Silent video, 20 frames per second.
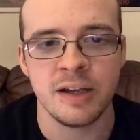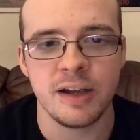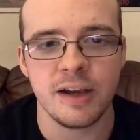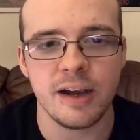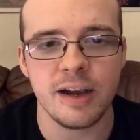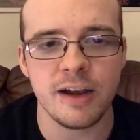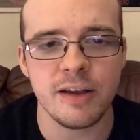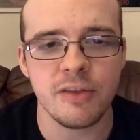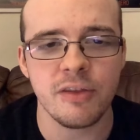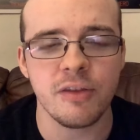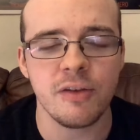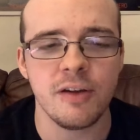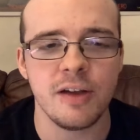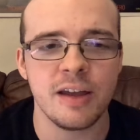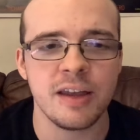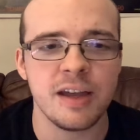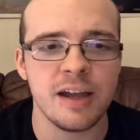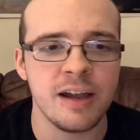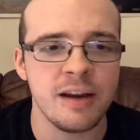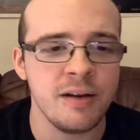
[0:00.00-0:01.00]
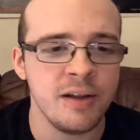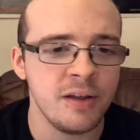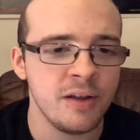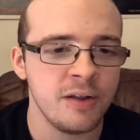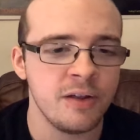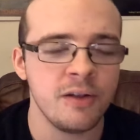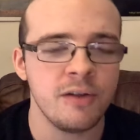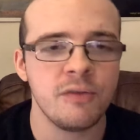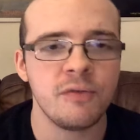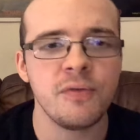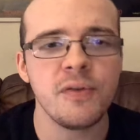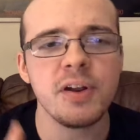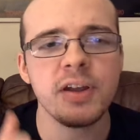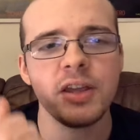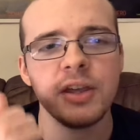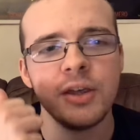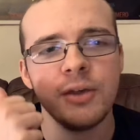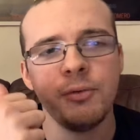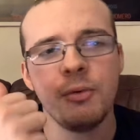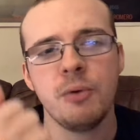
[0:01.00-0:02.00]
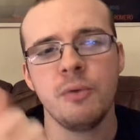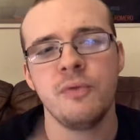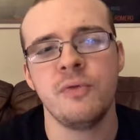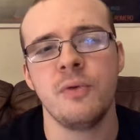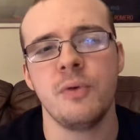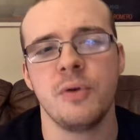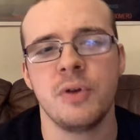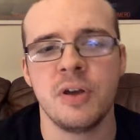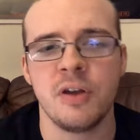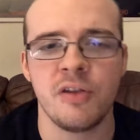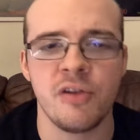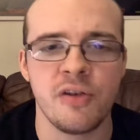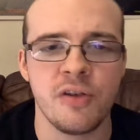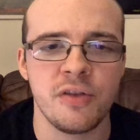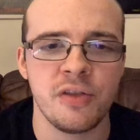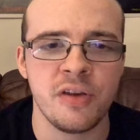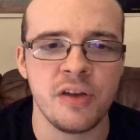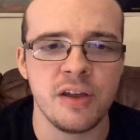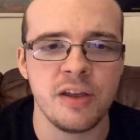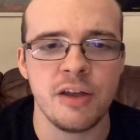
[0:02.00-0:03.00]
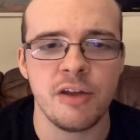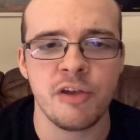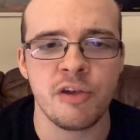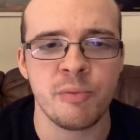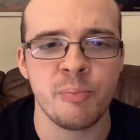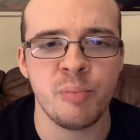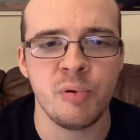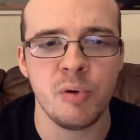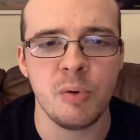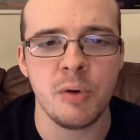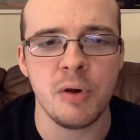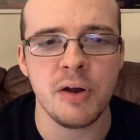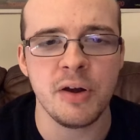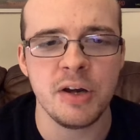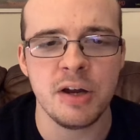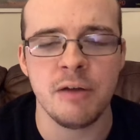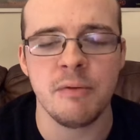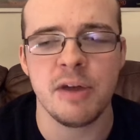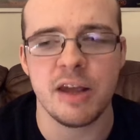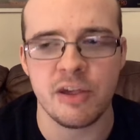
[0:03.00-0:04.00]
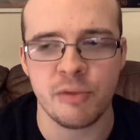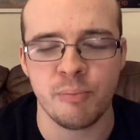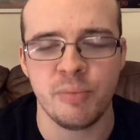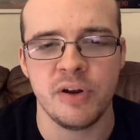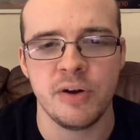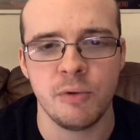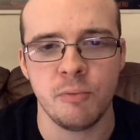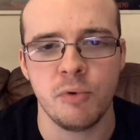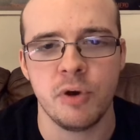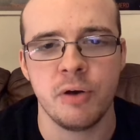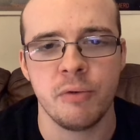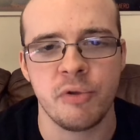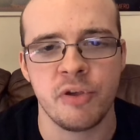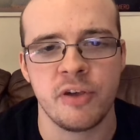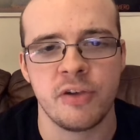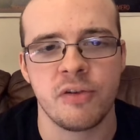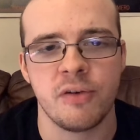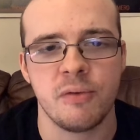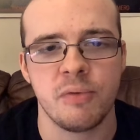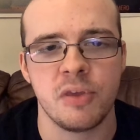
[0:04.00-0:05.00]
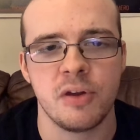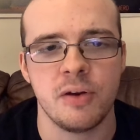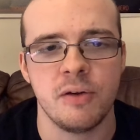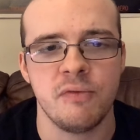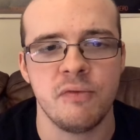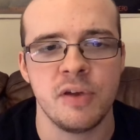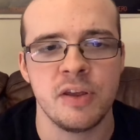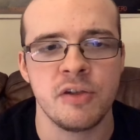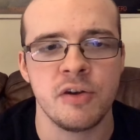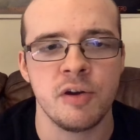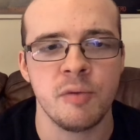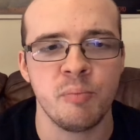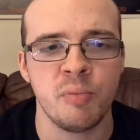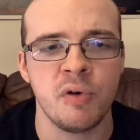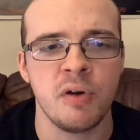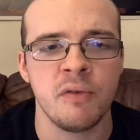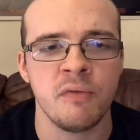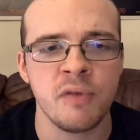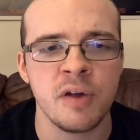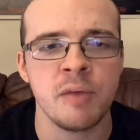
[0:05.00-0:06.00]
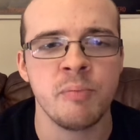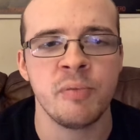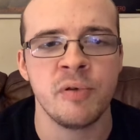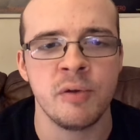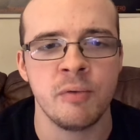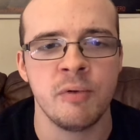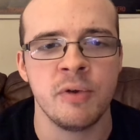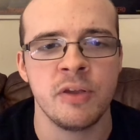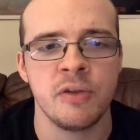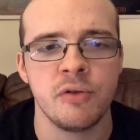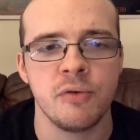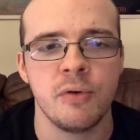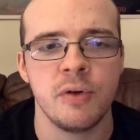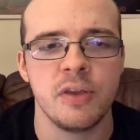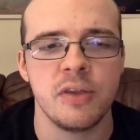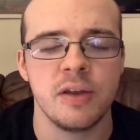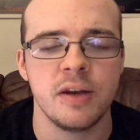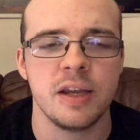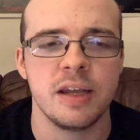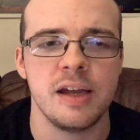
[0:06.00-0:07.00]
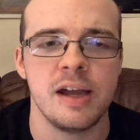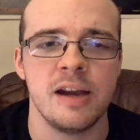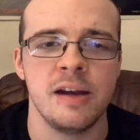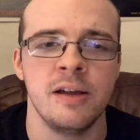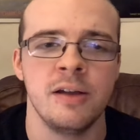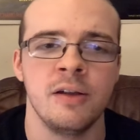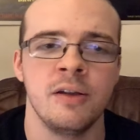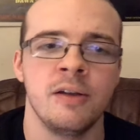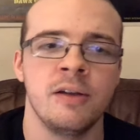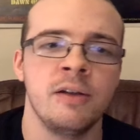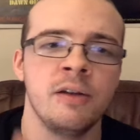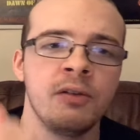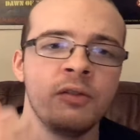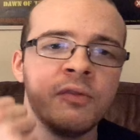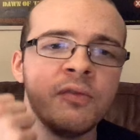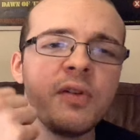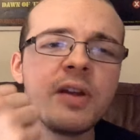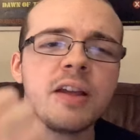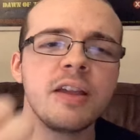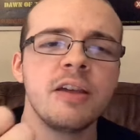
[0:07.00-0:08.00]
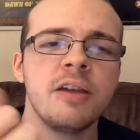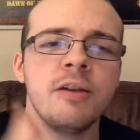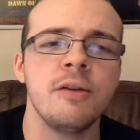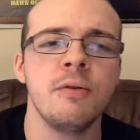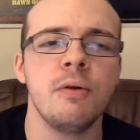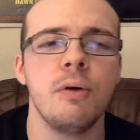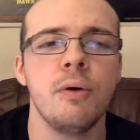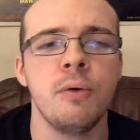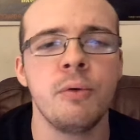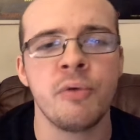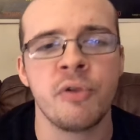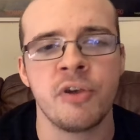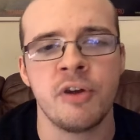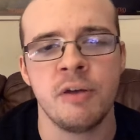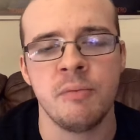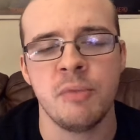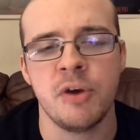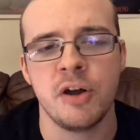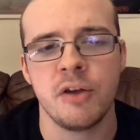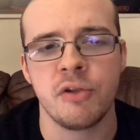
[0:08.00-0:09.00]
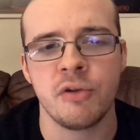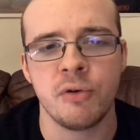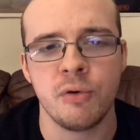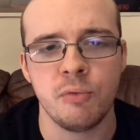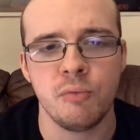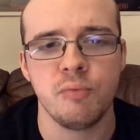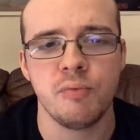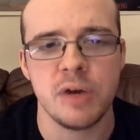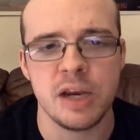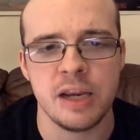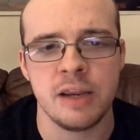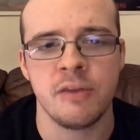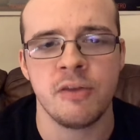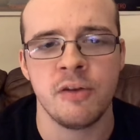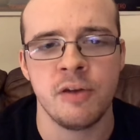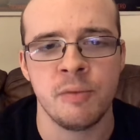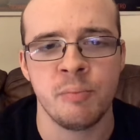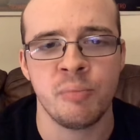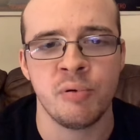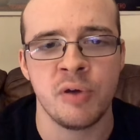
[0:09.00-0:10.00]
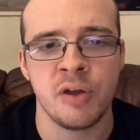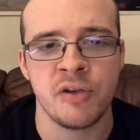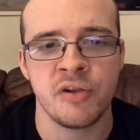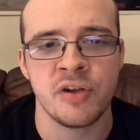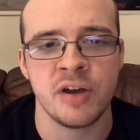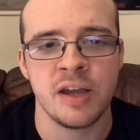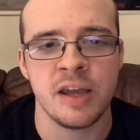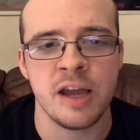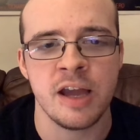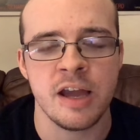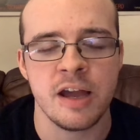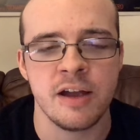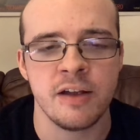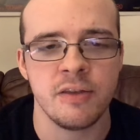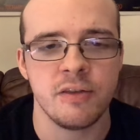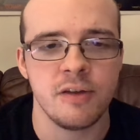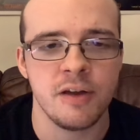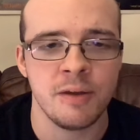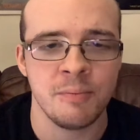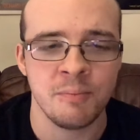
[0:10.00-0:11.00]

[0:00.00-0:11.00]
And again, thank you all for continued support. I know it's been a while since I've done a video, but I hope you all enjoyed it. Again, thank you all so much. I really do appreciate it. And